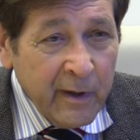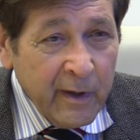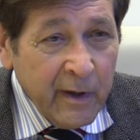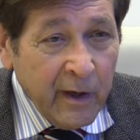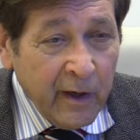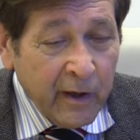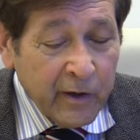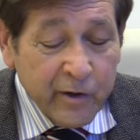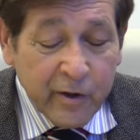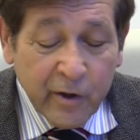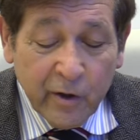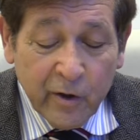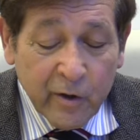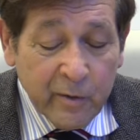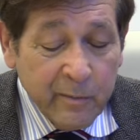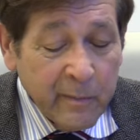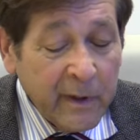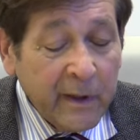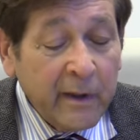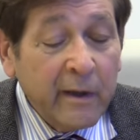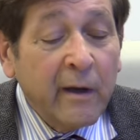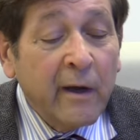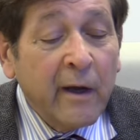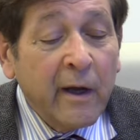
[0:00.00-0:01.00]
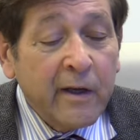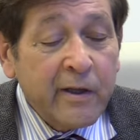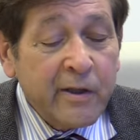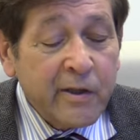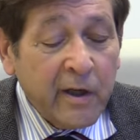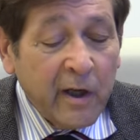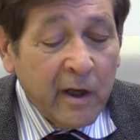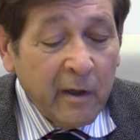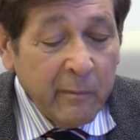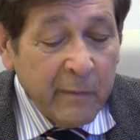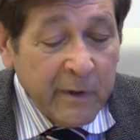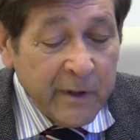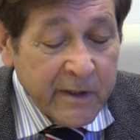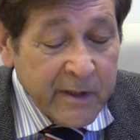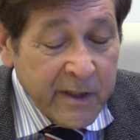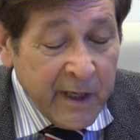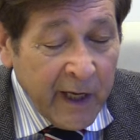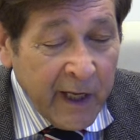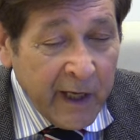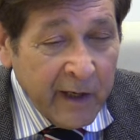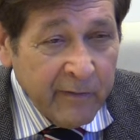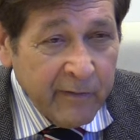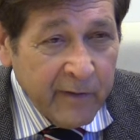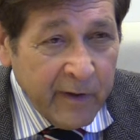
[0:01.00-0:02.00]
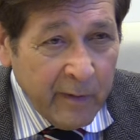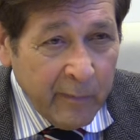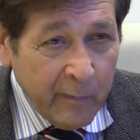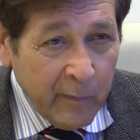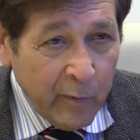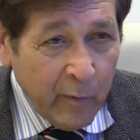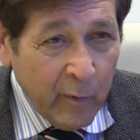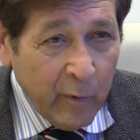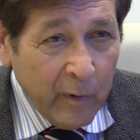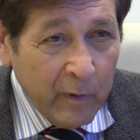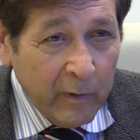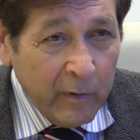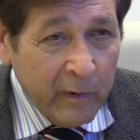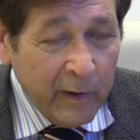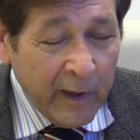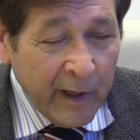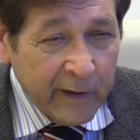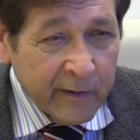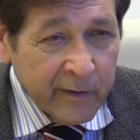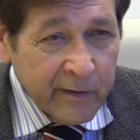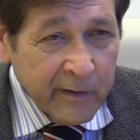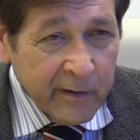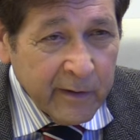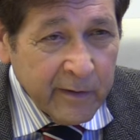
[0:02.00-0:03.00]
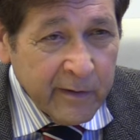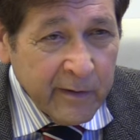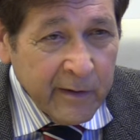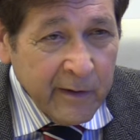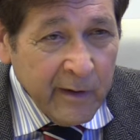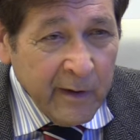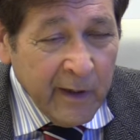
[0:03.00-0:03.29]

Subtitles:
Excuse me, it's going to be 10 of them who are elected,